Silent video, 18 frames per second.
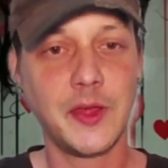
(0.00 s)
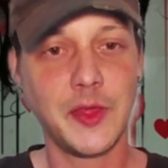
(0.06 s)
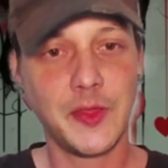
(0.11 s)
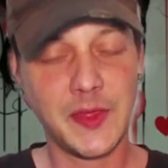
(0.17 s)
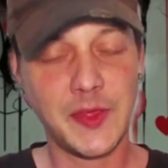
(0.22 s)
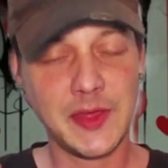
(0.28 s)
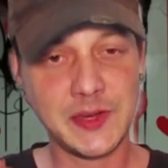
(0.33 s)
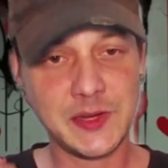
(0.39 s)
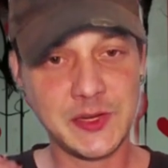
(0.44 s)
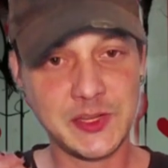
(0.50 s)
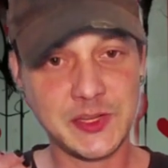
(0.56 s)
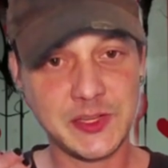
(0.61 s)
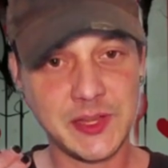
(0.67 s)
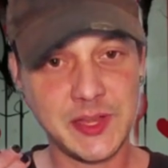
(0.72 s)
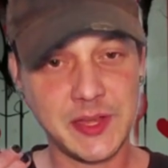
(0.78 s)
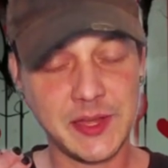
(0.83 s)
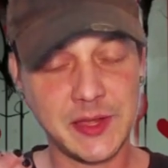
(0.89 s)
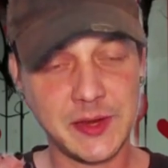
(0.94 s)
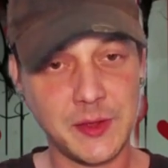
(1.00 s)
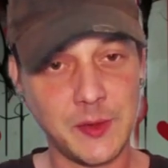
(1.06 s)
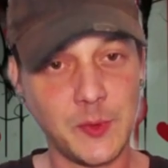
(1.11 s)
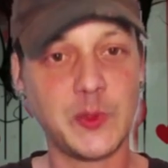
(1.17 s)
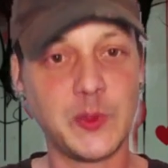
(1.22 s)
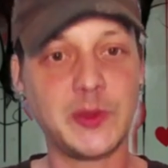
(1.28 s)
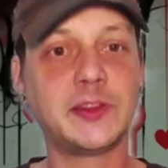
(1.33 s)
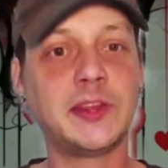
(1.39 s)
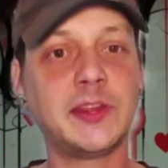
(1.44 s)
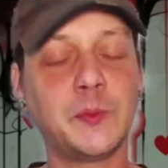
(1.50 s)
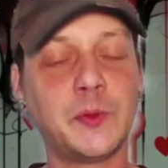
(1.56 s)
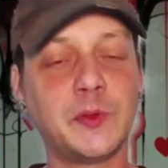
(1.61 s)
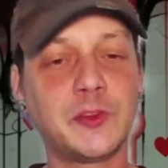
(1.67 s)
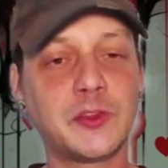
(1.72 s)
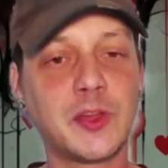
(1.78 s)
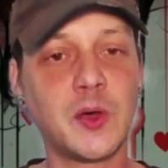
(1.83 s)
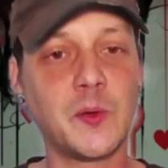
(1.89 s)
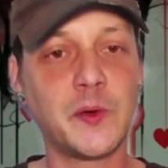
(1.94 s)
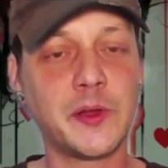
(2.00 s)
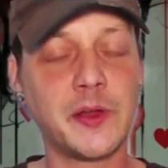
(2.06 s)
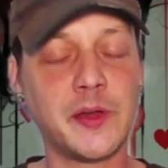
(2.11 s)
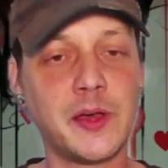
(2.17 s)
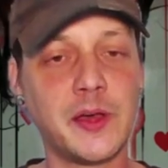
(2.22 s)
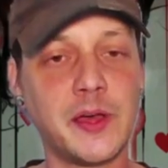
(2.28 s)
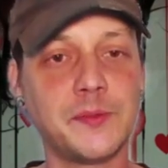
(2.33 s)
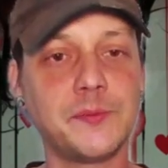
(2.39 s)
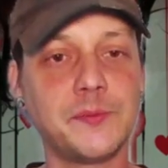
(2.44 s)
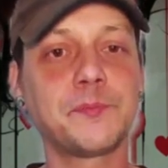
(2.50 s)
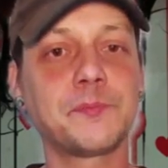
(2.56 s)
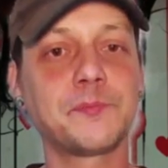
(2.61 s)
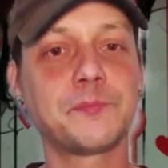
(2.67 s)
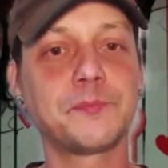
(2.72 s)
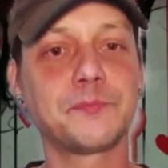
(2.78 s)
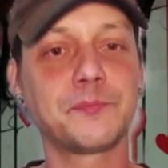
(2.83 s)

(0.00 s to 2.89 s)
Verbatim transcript: They just said, We see what's going on.